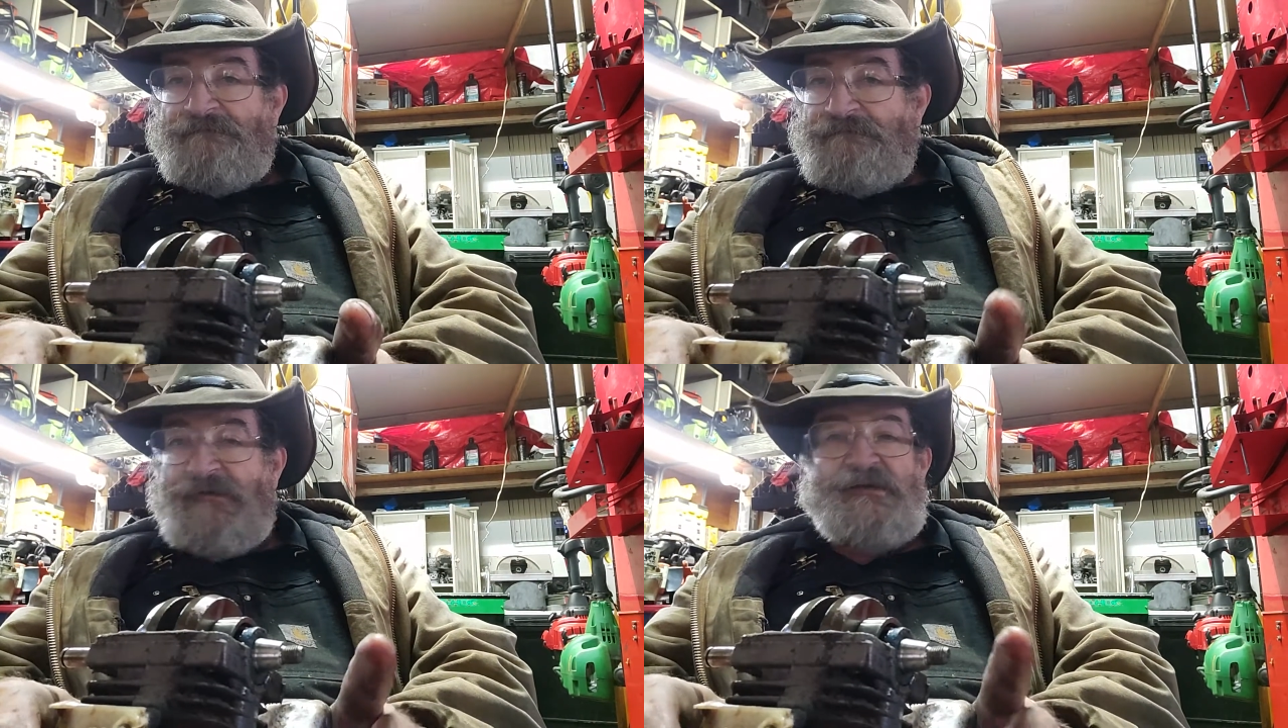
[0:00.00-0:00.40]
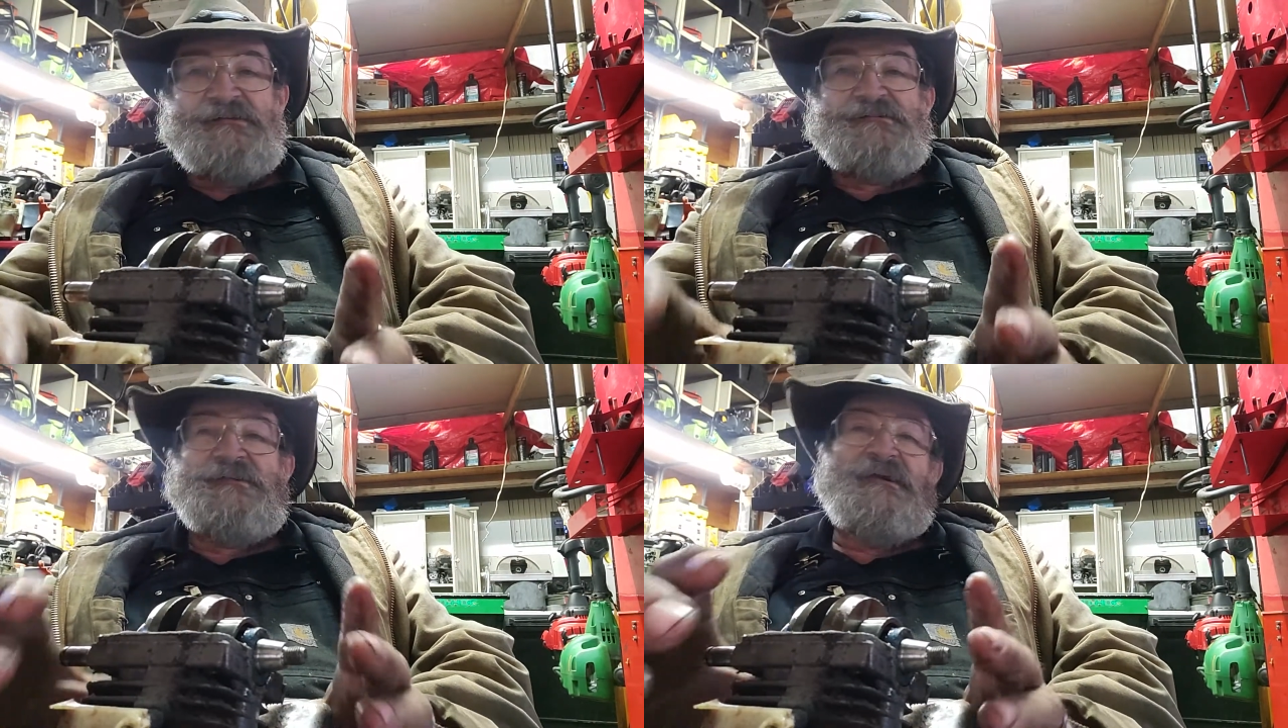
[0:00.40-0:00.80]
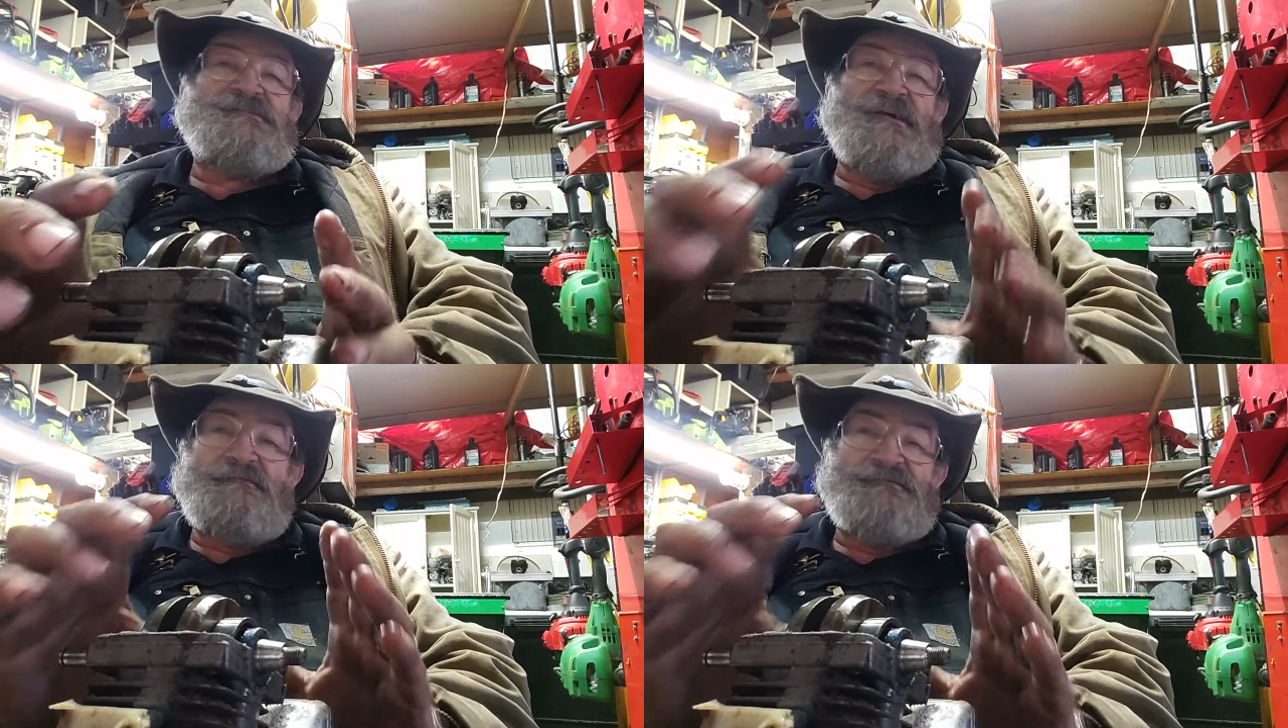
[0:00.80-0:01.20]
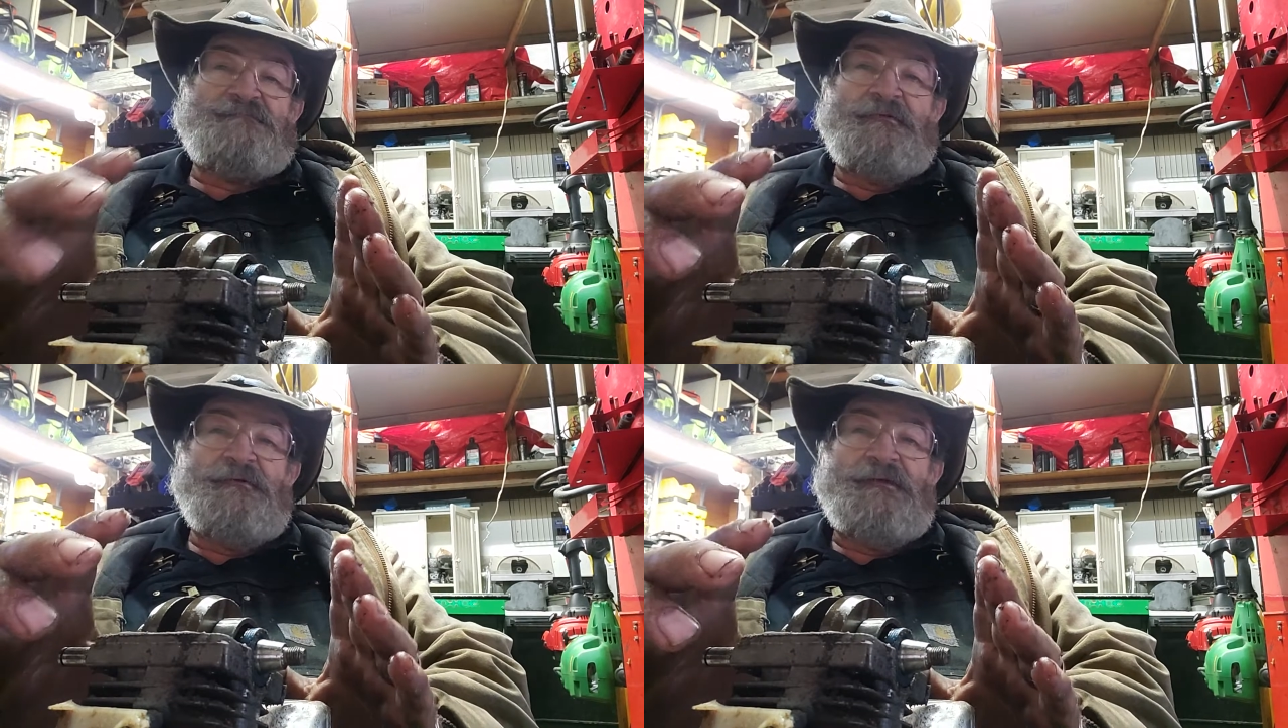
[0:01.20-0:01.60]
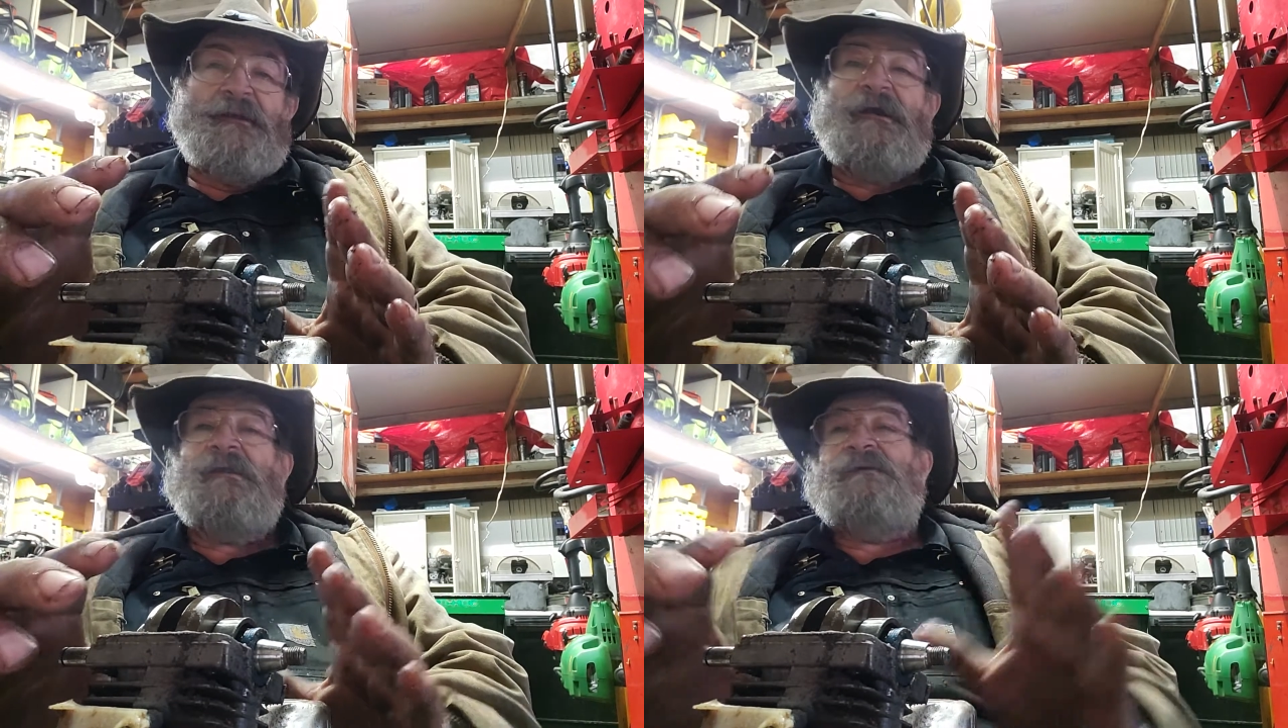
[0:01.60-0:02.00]
because as I was pulling it
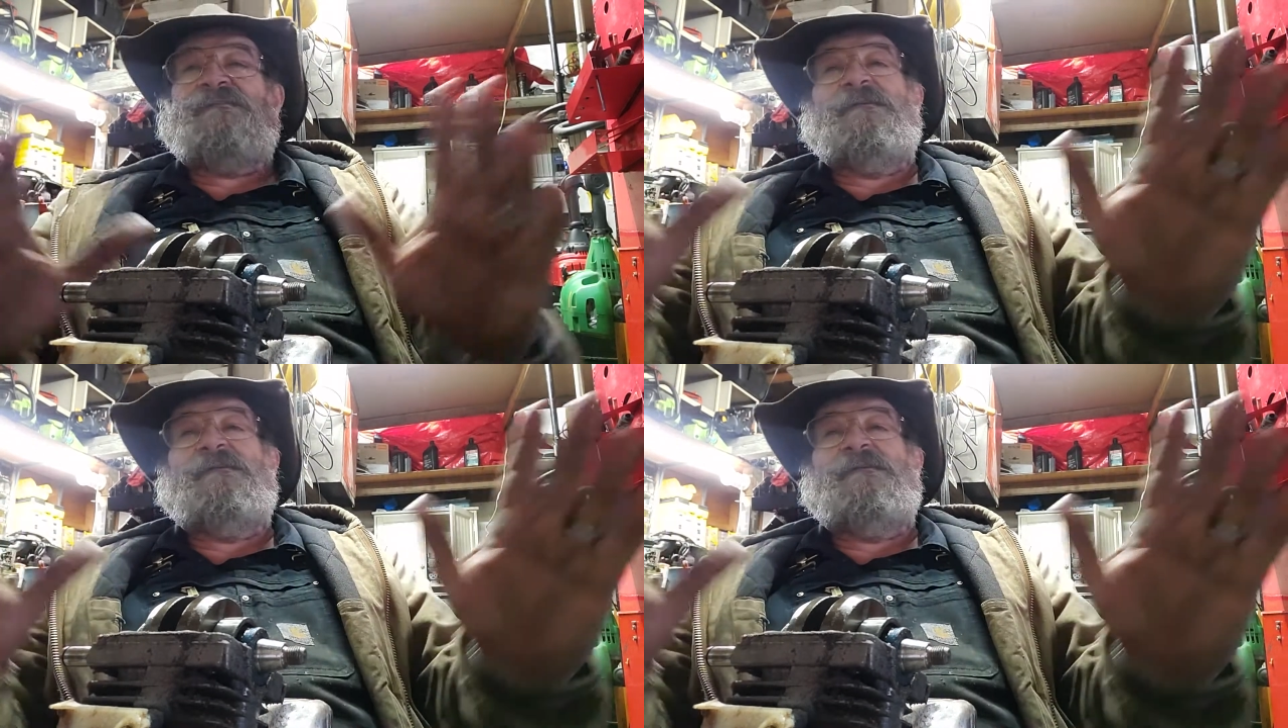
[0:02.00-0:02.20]
out, I said,